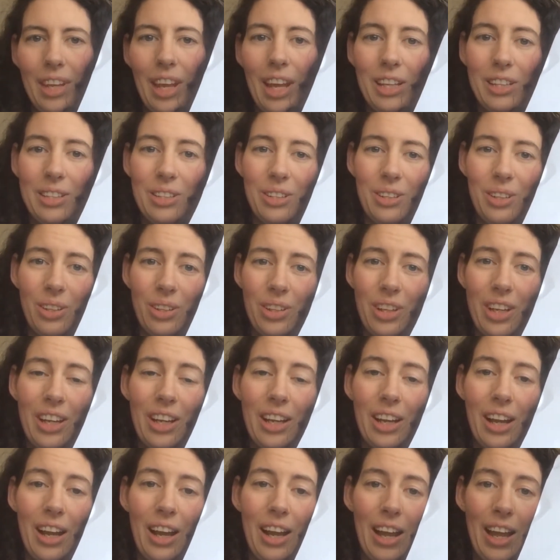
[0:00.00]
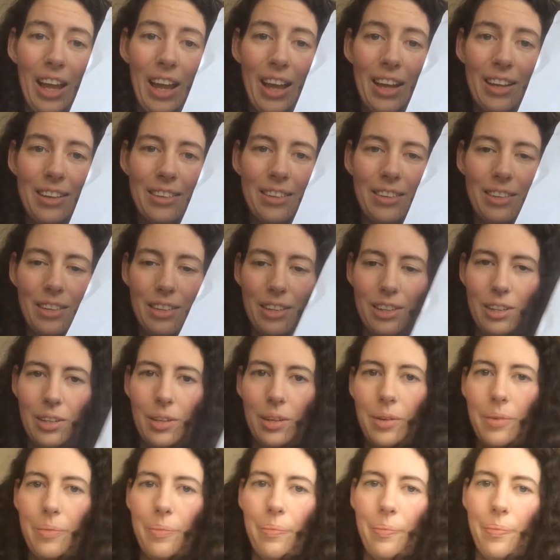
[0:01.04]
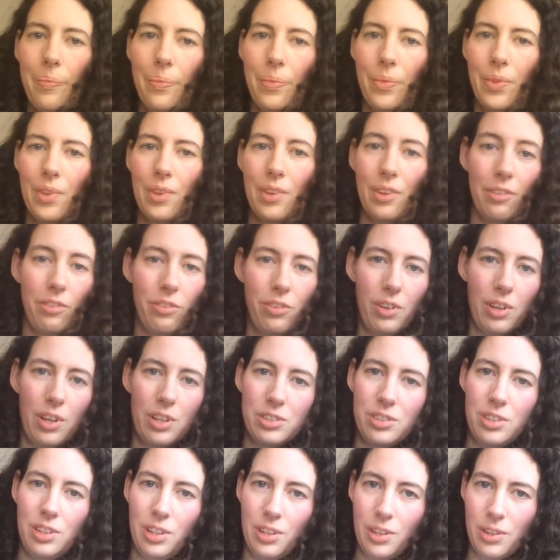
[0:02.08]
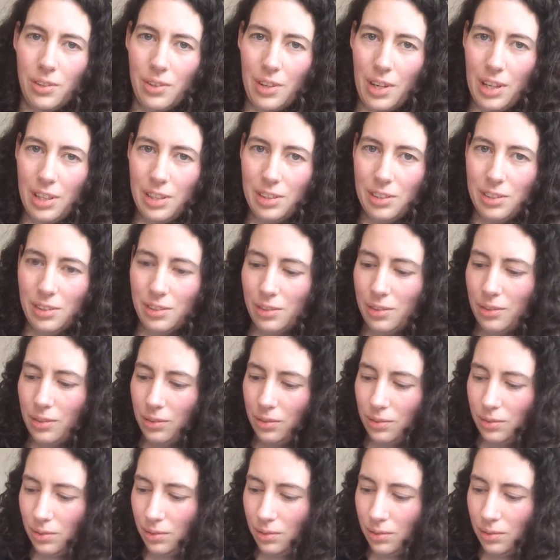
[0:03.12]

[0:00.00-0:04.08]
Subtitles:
and you're looking at the velocity horizon